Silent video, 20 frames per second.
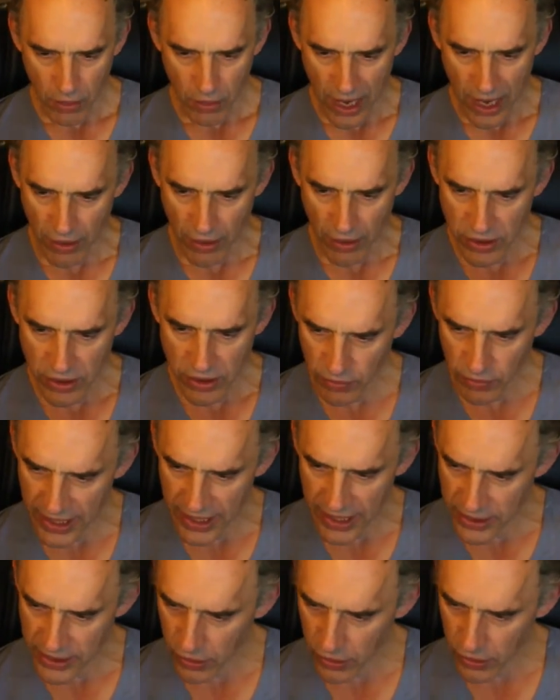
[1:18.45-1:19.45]
how does it
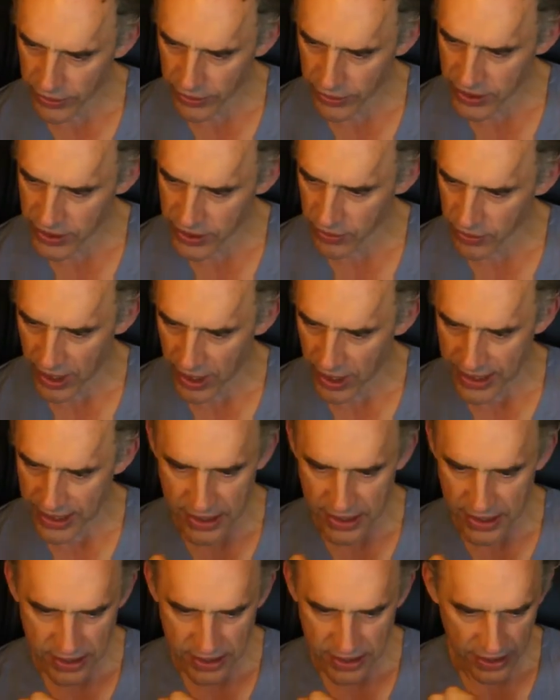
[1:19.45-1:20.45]
relate to all these other
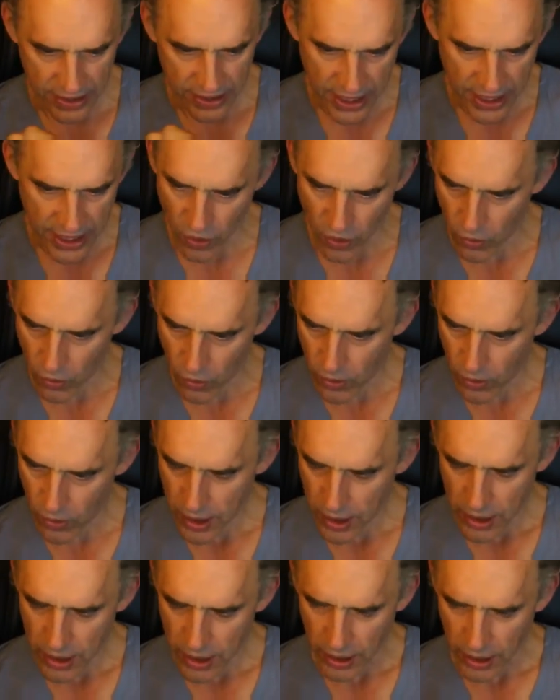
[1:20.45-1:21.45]
ideas that i know
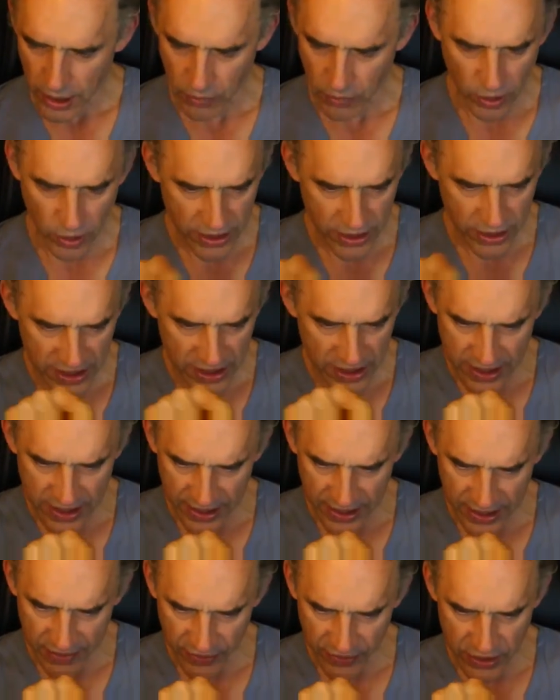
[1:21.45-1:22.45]
like, what is its
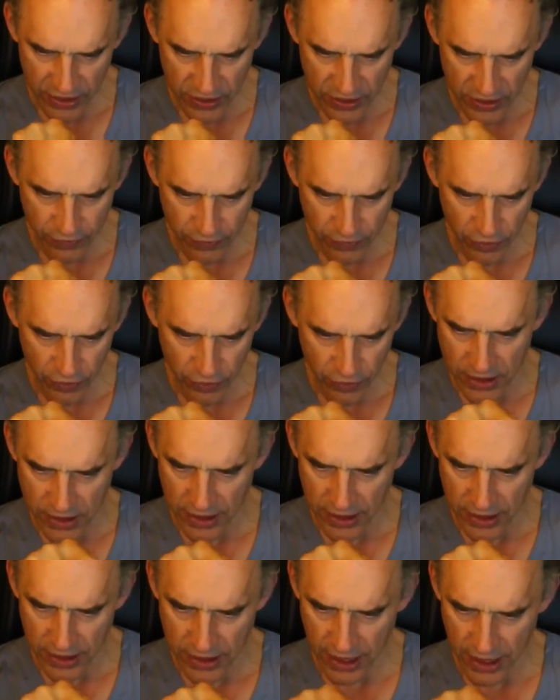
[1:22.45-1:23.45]
significance for
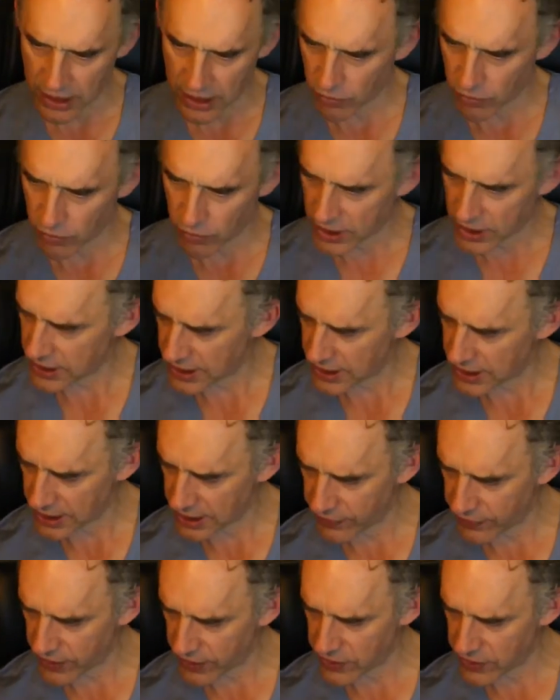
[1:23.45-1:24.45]
this idea, and what's its
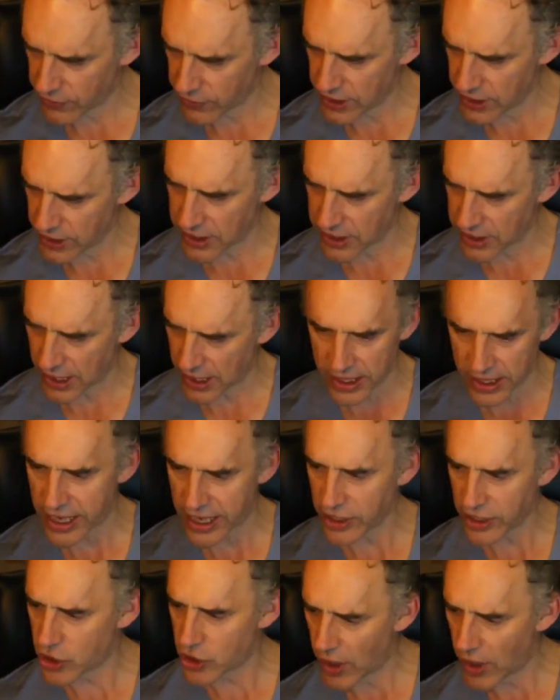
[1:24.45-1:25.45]
significance for this idea,
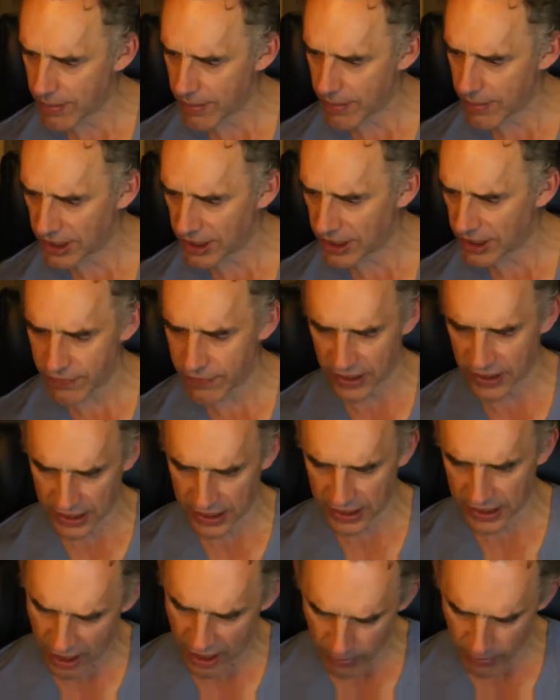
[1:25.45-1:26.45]
and do I believe it,
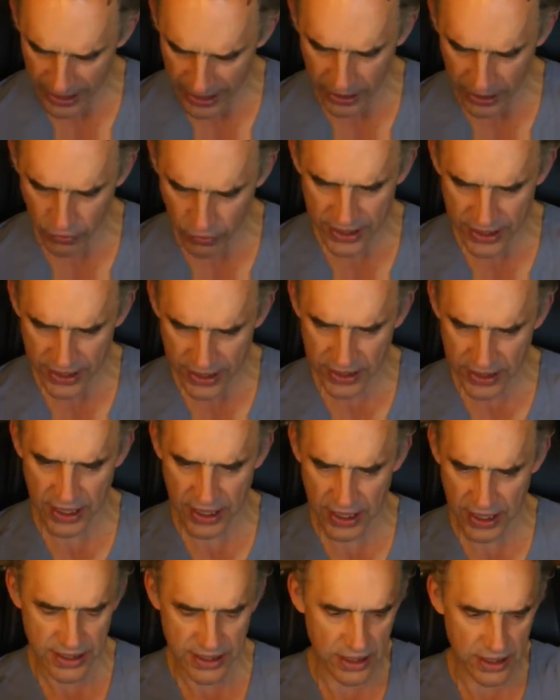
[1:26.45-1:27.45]
and how might I
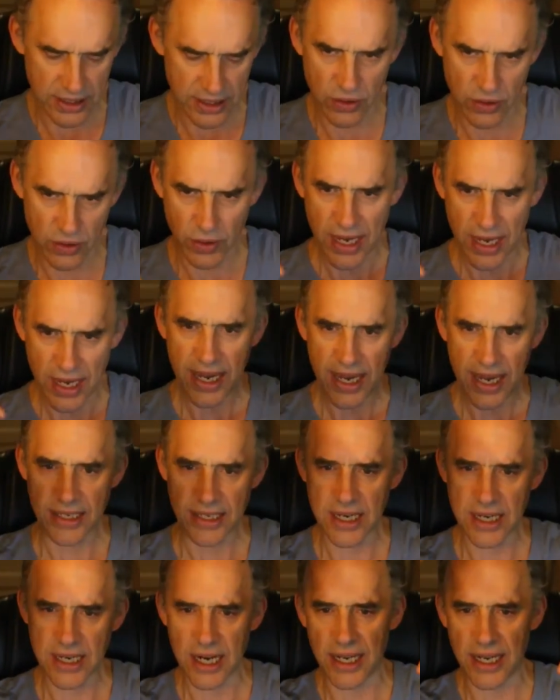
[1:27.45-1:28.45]
criticize it? So
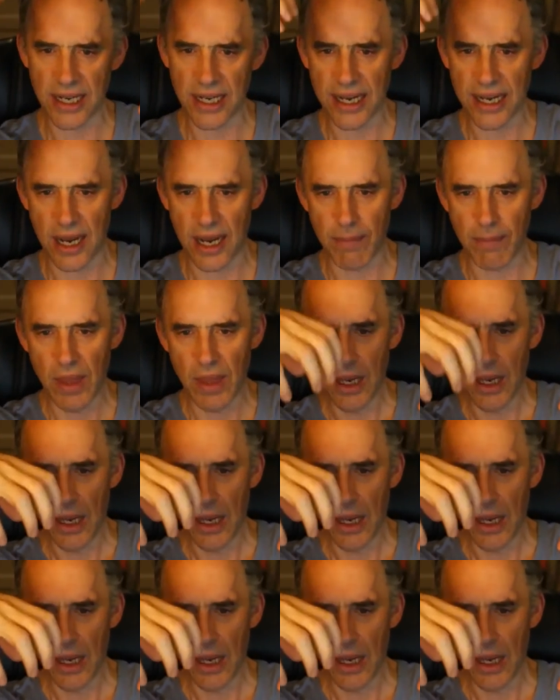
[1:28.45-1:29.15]
it's kind of like I'm